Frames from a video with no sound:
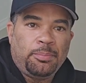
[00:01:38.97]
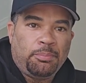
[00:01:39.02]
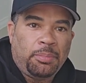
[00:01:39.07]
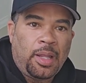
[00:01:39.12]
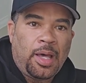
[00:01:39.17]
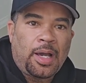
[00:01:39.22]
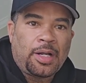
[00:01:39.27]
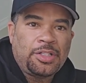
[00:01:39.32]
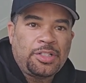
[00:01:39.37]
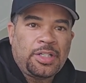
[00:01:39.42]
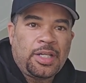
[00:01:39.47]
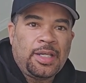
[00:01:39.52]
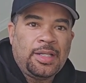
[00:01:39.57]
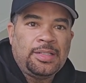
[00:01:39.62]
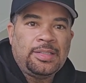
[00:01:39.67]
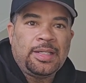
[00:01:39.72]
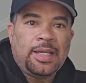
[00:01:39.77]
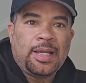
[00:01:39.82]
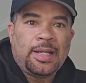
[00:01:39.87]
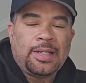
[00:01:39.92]
Blockchain
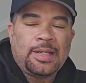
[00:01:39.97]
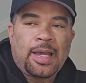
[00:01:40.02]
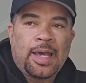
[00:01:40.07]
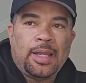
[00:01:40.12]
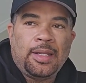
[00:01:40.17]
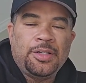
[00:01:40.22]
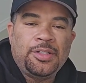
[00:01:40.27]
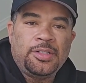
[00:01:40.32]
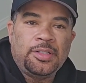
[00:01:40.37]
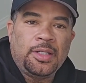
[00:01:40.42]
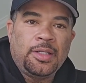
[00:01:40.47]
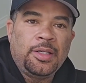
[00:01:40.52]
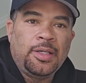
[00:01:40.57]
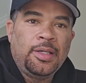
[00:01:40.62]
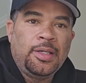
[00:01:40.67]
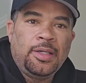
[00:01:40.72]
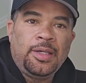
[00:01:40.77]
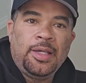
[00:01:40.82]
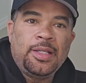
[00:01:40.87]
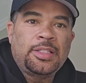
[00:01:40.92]
technology.
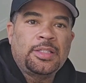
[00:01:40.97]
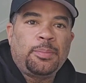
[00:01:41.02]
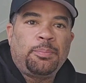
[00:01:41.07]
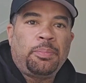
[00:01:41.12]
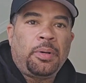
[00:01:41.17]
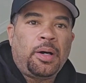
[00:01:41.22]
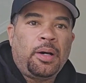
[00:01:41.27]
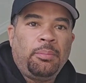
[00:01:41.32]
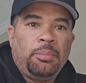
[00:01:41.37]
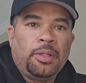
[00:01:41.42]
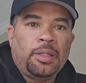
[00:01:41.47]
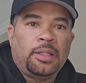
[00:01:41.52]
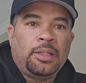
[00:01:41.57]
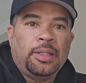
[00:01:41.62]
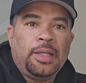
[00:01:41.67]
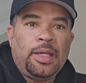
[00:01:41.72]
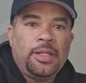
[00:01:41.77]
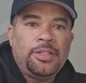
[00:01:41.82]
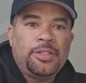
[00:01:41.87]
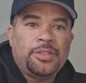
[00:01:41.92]
It's a public
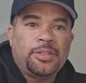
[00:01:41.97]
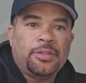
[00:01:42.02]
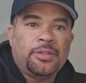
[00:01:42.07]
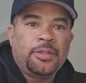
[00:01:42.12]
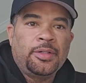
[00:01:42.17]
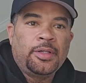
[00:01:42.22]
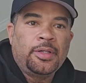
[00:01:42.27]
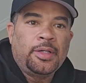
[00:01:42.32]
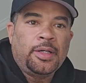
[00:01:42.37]
ledger